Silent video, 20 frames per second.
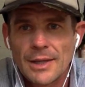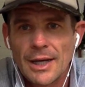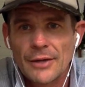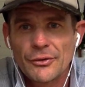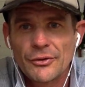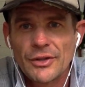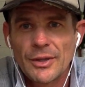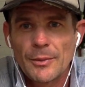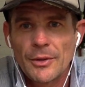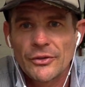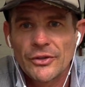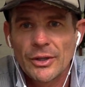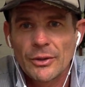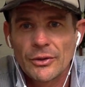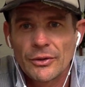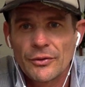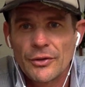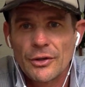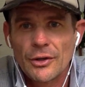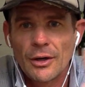ask for demo saddles.
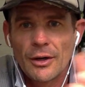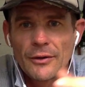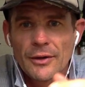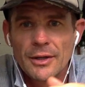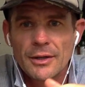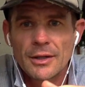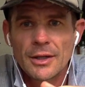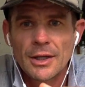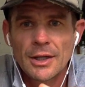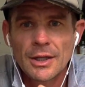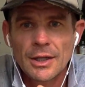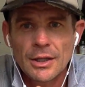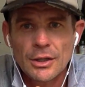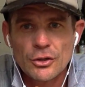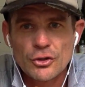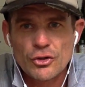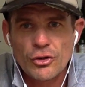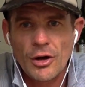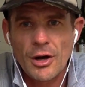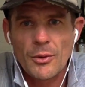If you're not, then
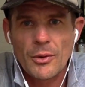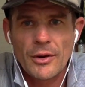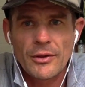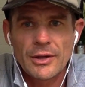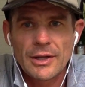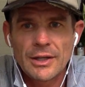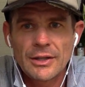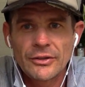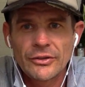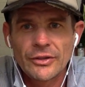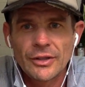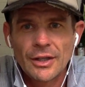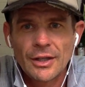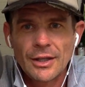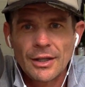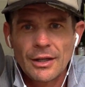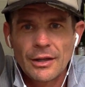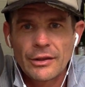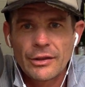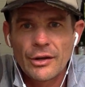try one of these.
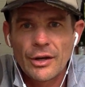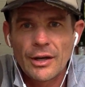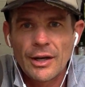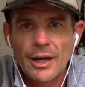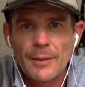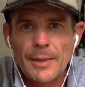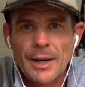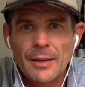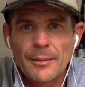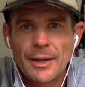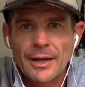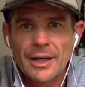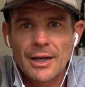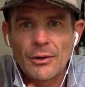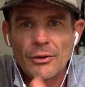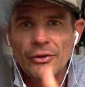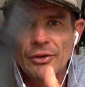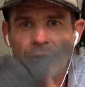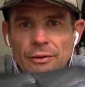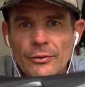30 day money back
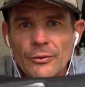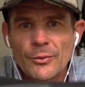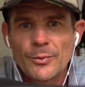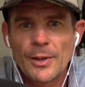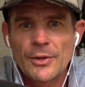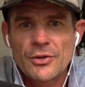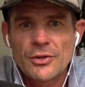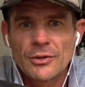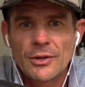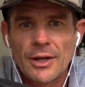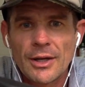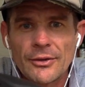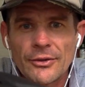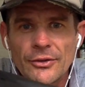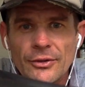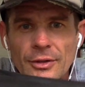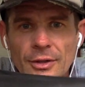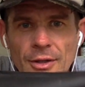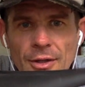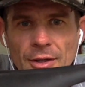guarantee from
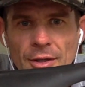Specialized.